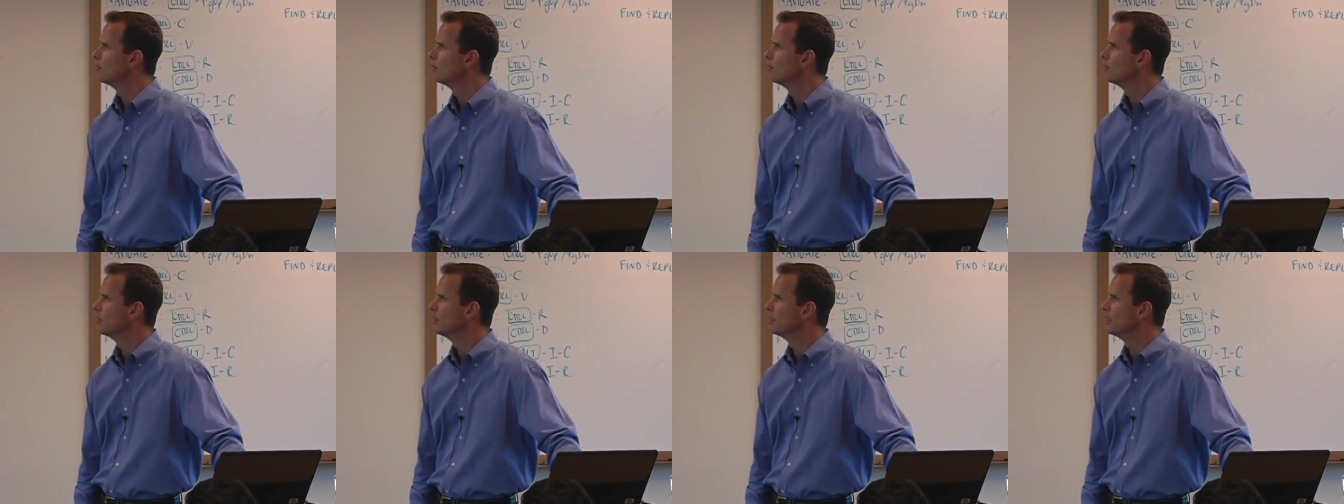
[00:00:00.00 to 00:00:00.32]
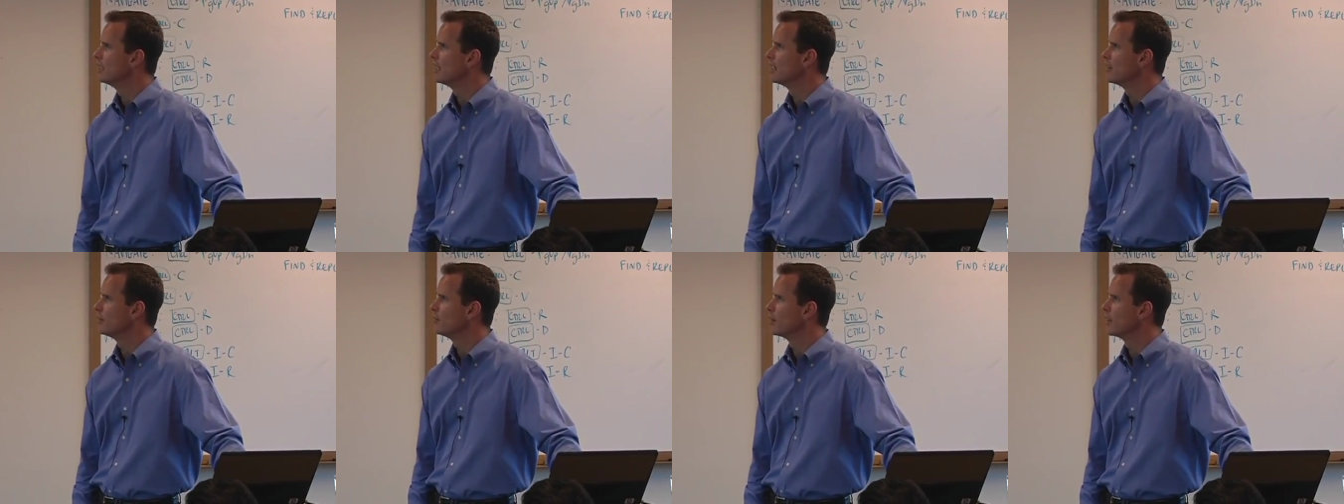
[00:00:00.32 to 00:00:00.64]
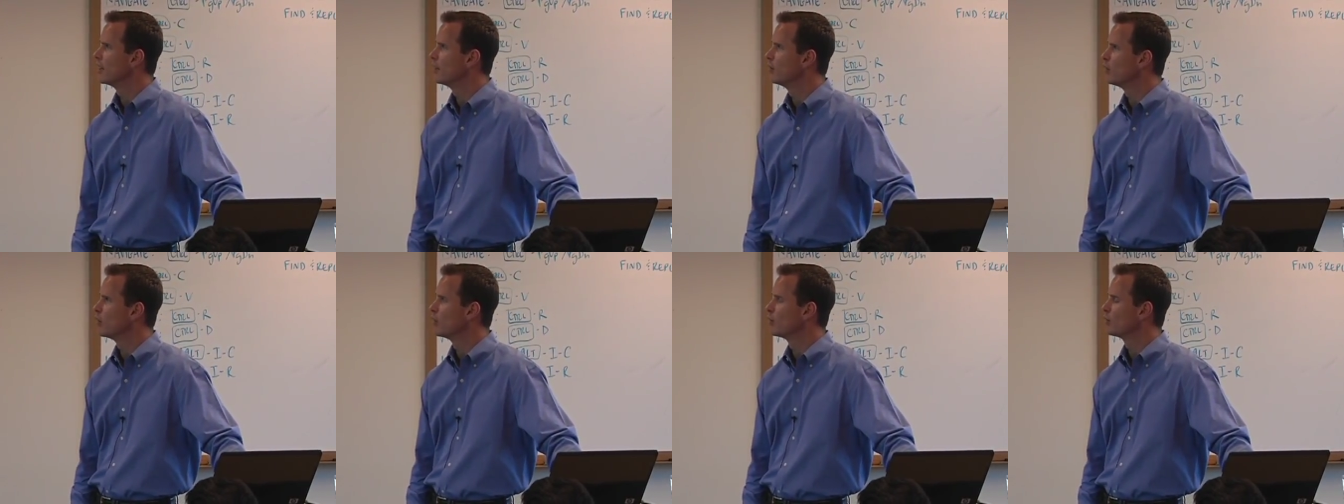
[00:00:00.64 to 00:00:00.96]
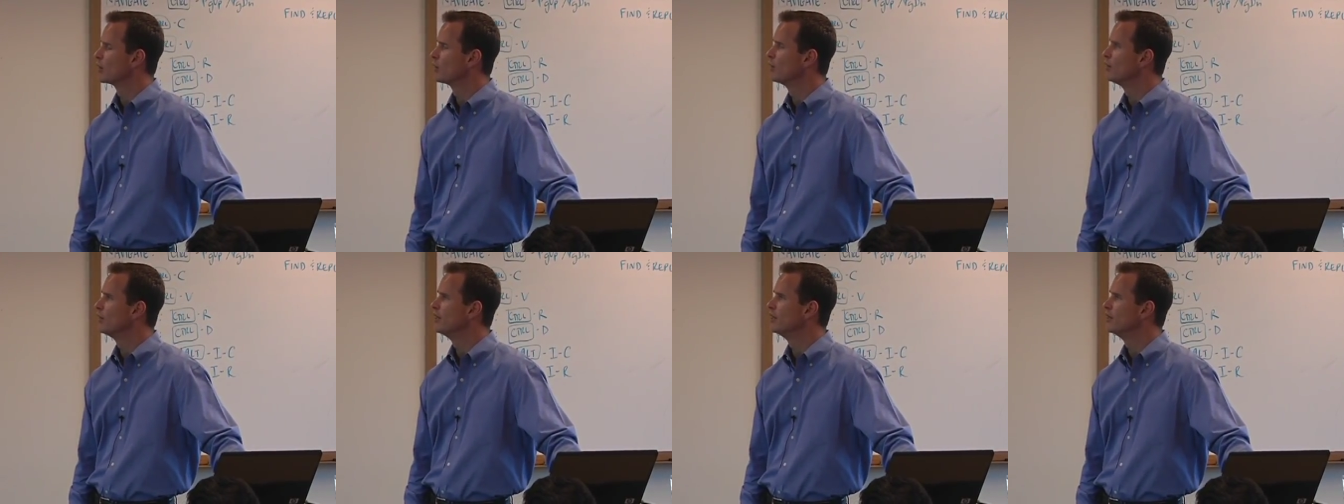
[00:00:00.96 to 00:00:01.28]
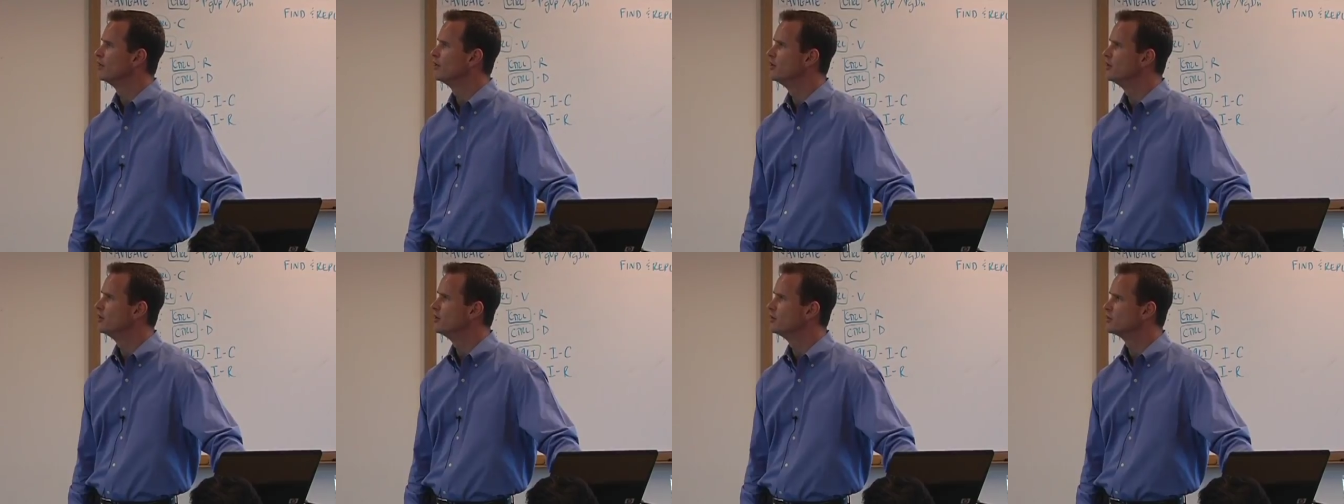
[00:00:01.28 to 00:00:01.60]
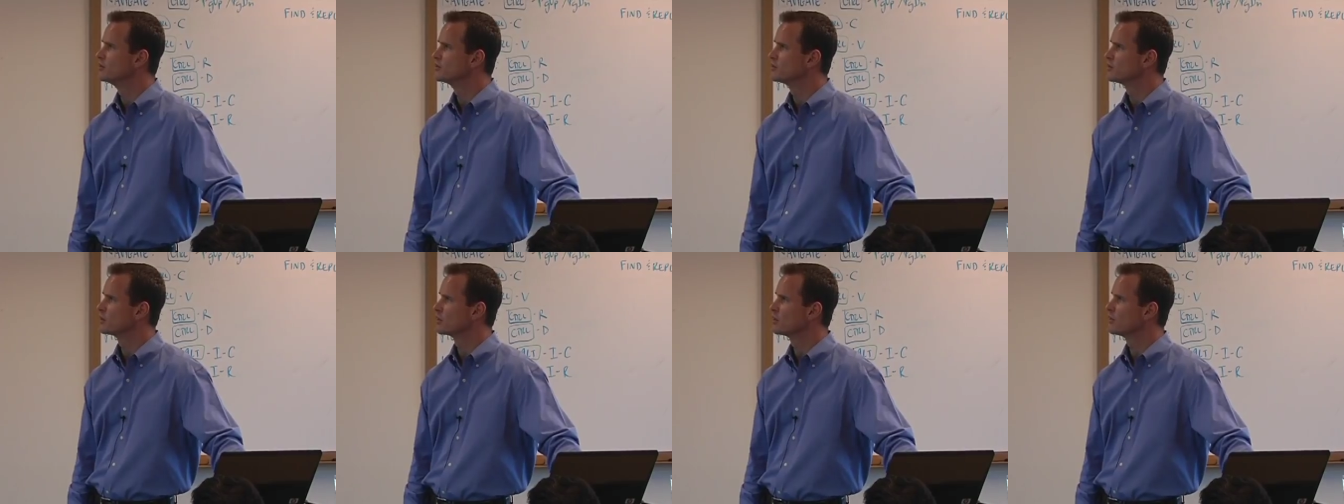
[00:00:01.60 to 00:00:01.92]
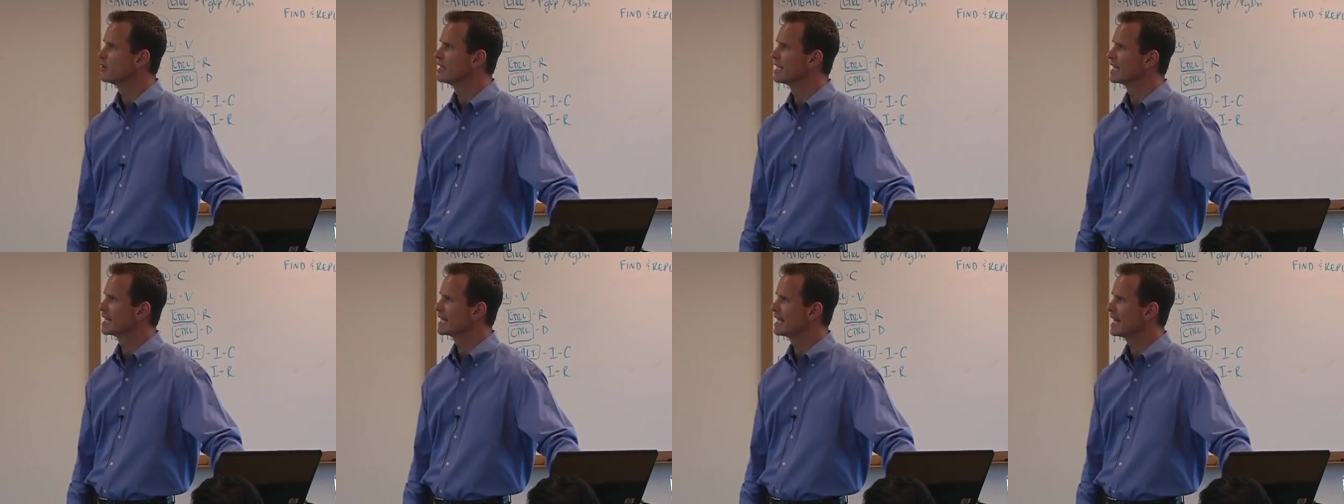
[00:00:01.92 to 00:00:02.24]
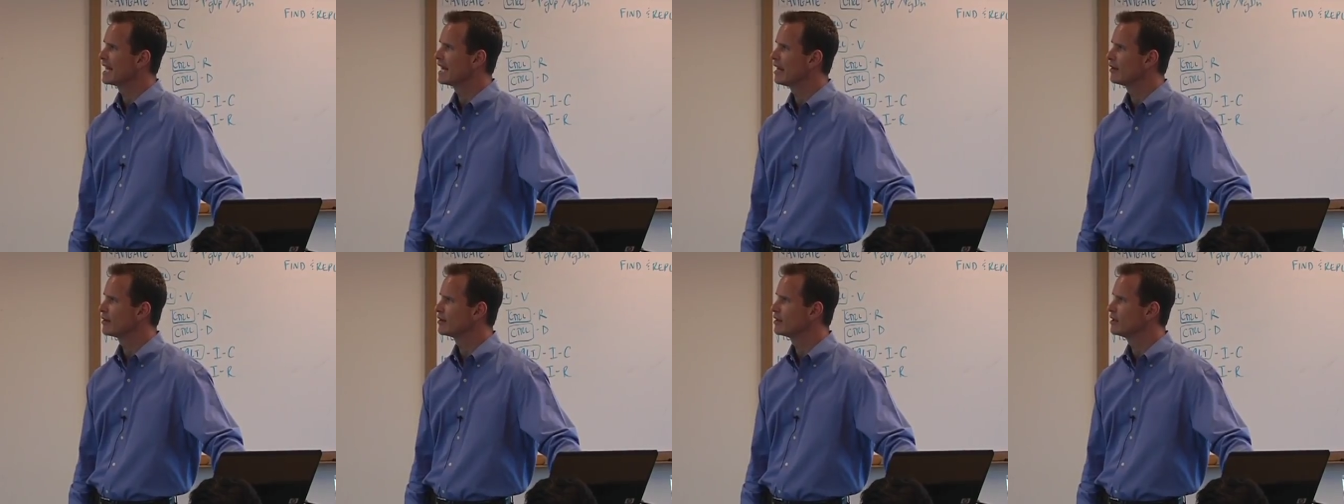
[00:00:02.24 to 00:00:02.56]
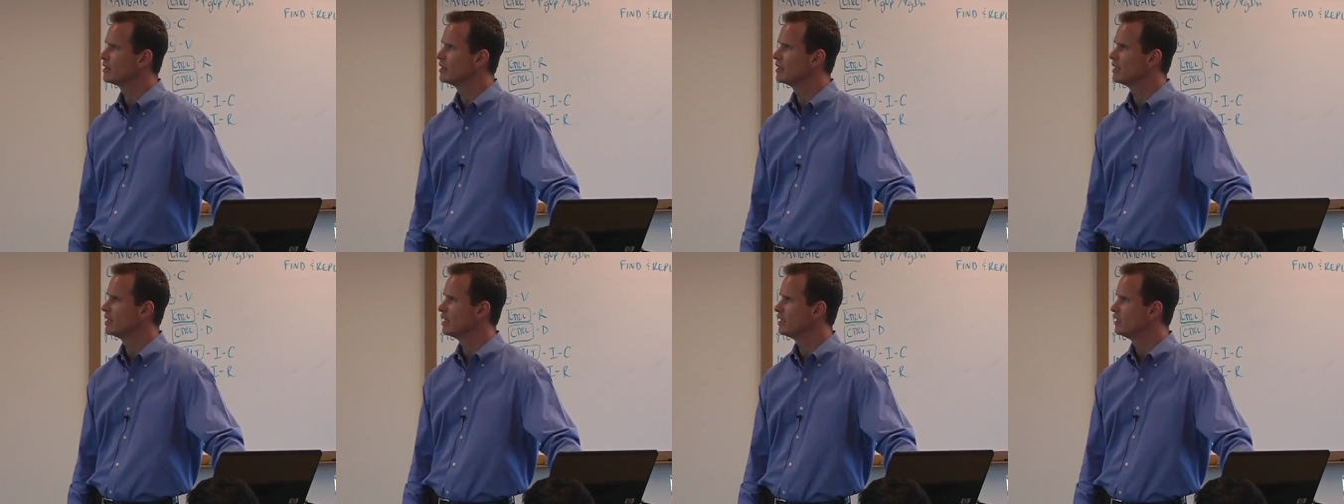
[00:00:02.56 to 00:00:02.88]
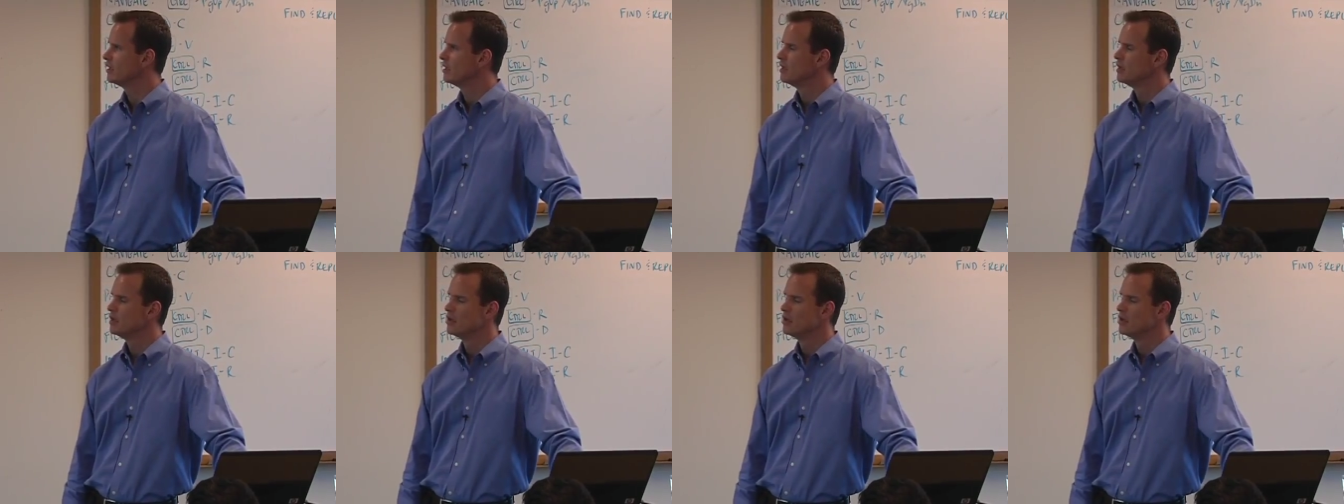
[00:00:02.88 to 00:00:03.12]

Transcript: But at any rate, what we're going to do is we're going to calculate